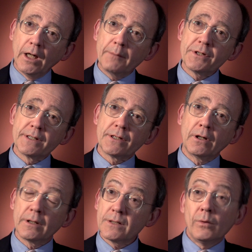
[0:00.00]
options
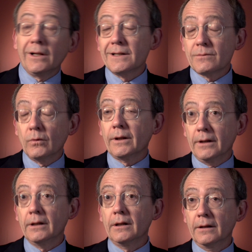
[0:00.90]
are as well as what
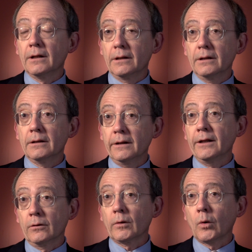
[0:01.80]
the
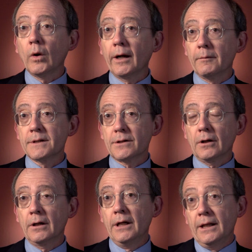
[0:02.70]
legal requirements
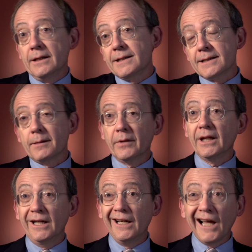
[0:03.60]
are. This is something
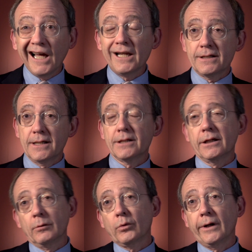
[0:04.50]
that had not
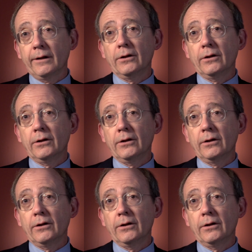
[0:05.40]
existed in prior